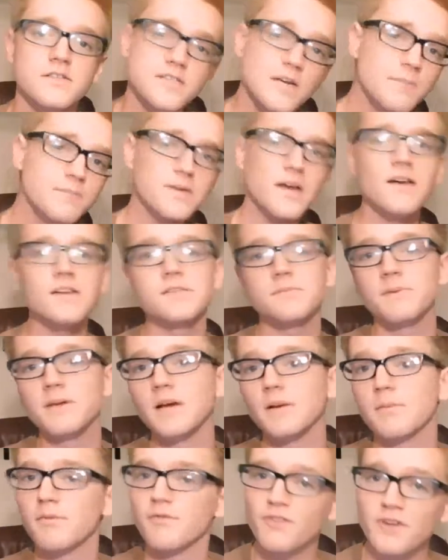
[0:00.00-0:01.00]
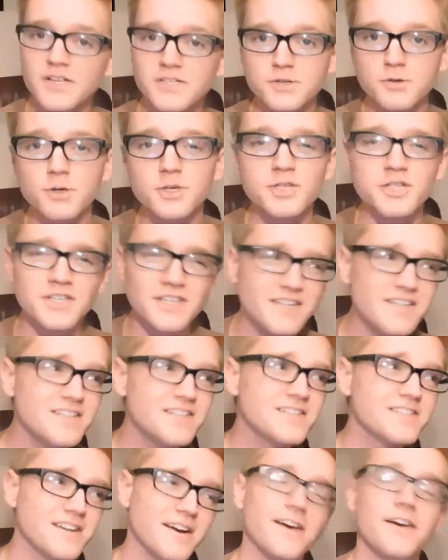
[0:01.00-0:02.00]
Sometimes being a professed Christian
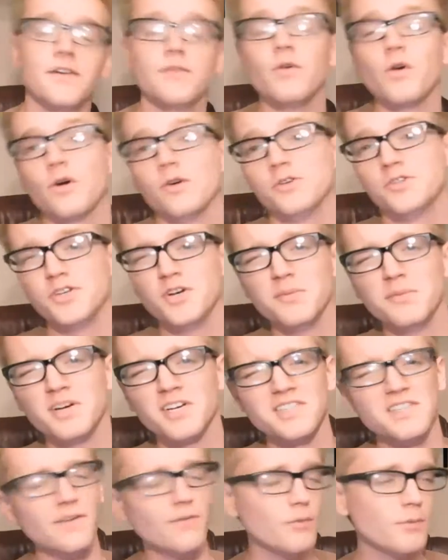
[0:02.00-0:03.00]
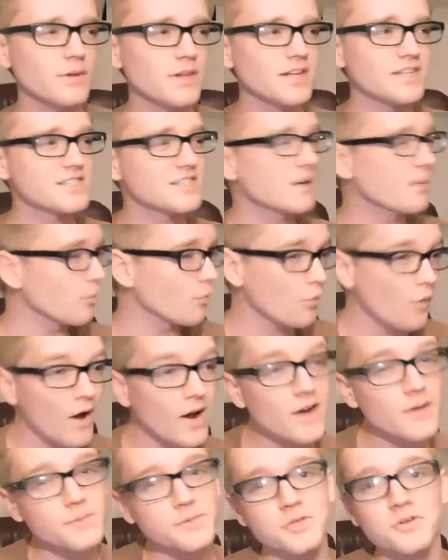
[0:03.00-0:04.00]
is kind of hard, because everyone likes to come
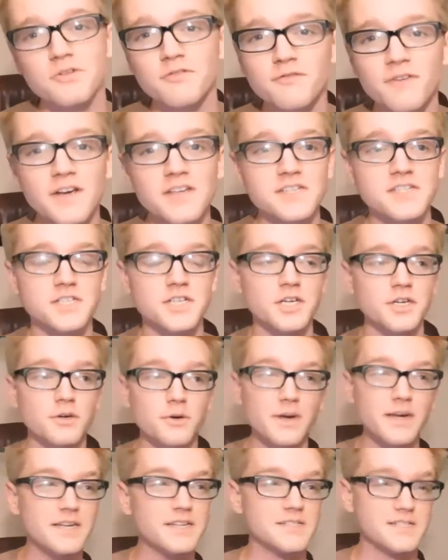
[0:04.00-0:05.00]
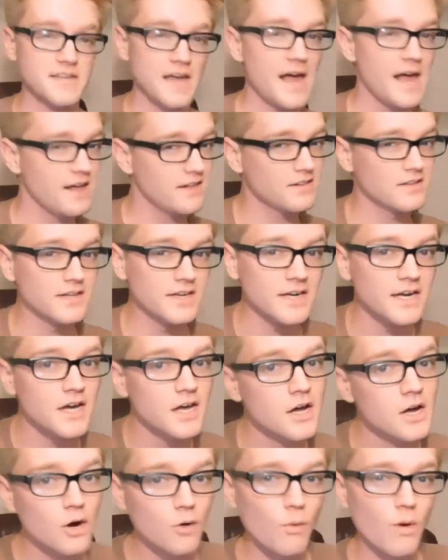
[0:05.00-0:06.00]
right up to your face and tell you exactly
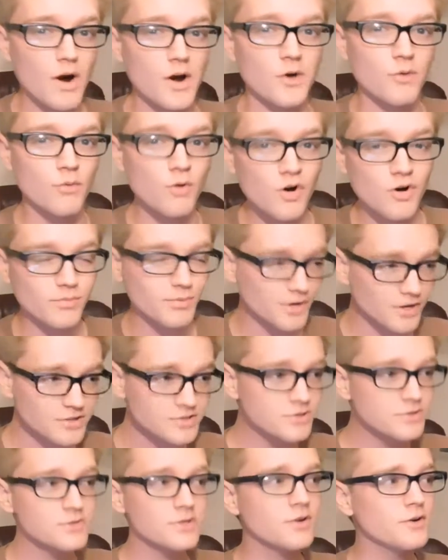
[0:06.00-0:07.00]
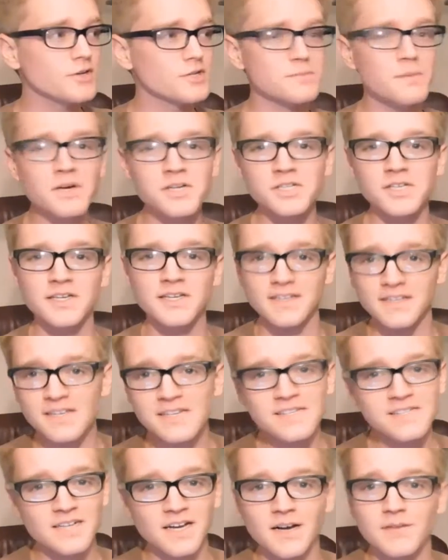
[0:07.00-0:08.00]
why you're wrong, but also it's hard, especially in
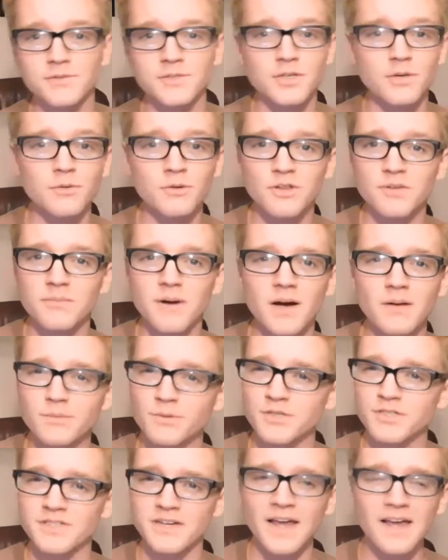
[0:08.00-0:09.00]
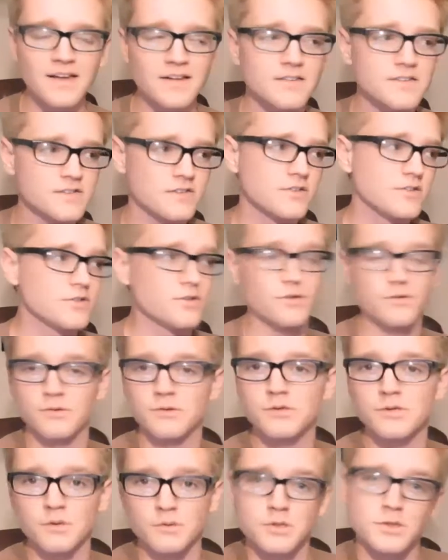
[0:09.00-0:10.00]
these times, to know where the Bible stands on
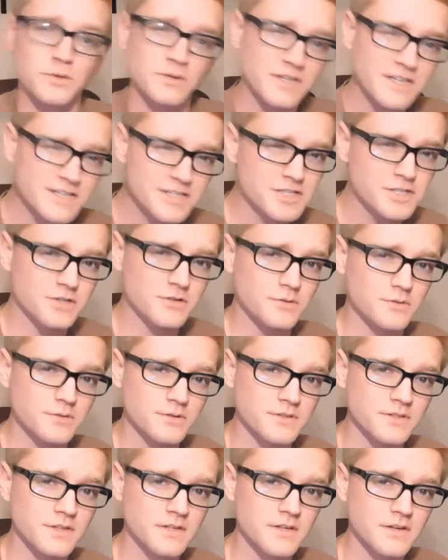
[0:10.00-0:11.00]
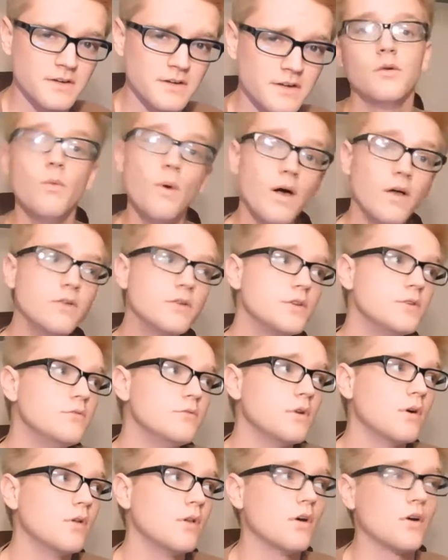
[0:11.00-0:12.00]
certain social issues. Well, you
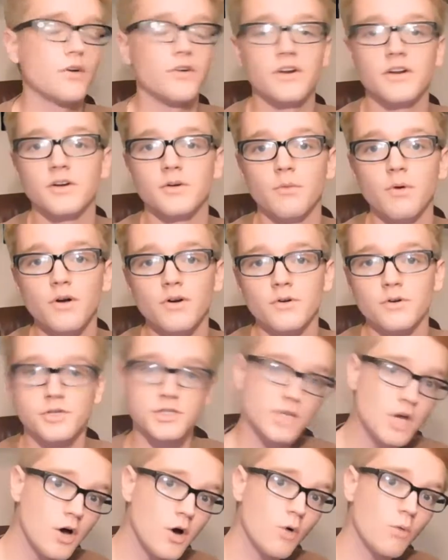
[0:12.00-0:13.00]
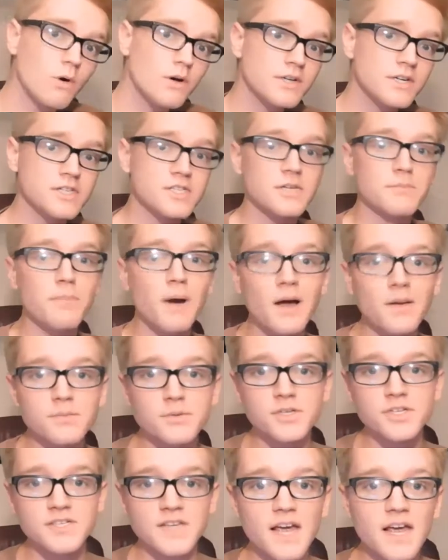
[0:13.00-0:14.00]
no longer need to wonder. So, what does the
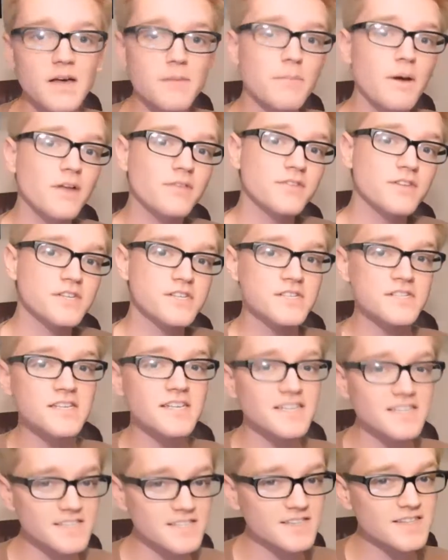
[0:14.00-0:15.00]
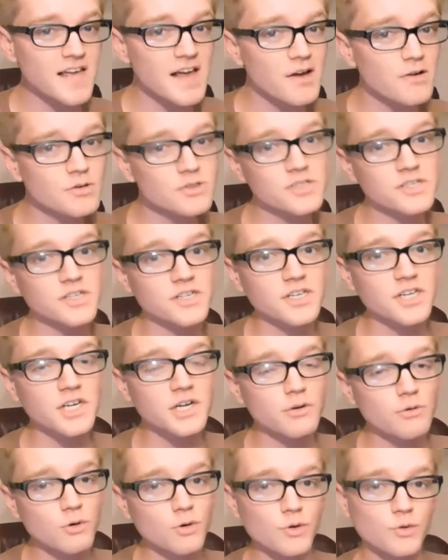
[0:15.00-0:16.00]
Bible say about the
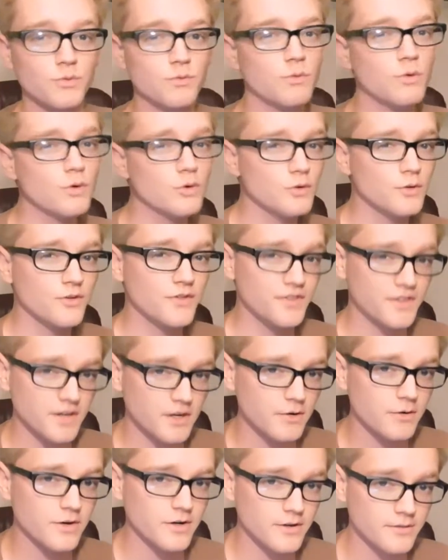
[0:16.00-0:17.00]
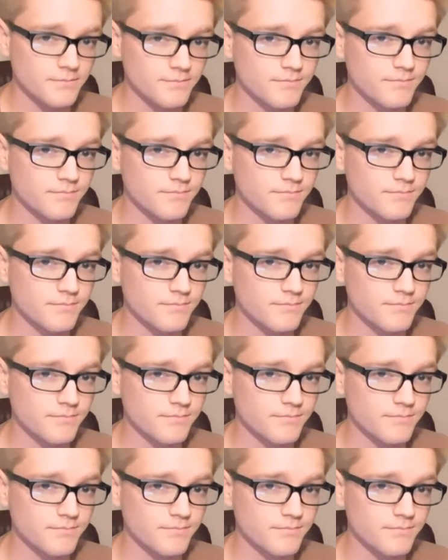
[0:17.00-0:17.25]
6,000-year-old world theory?